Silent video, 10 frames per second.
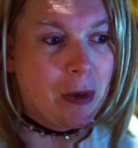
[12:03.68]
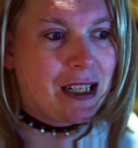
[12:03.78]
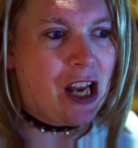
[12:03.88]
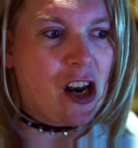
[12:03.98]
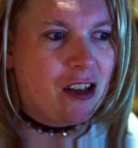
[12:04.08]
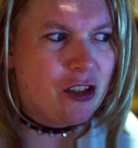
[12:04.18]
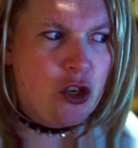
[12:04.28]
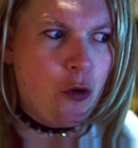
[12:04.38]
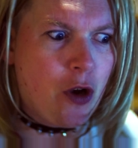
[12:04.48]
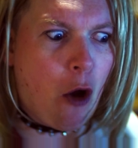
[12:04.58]
McDonald's,
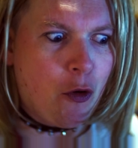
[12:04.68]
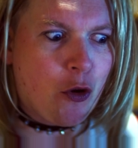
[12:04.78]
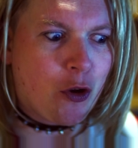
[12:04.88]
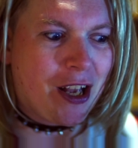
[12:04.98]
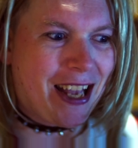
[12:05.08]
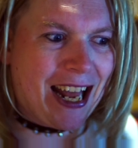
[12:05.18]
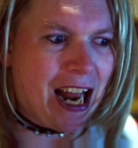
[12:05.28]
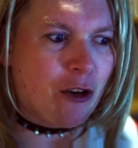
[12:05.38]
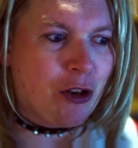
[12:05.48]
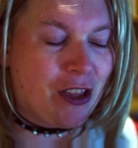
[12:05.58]
you know you could get
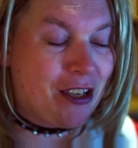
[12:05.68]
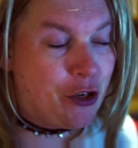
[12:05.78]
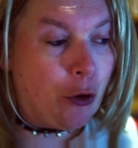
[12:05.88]
out of this.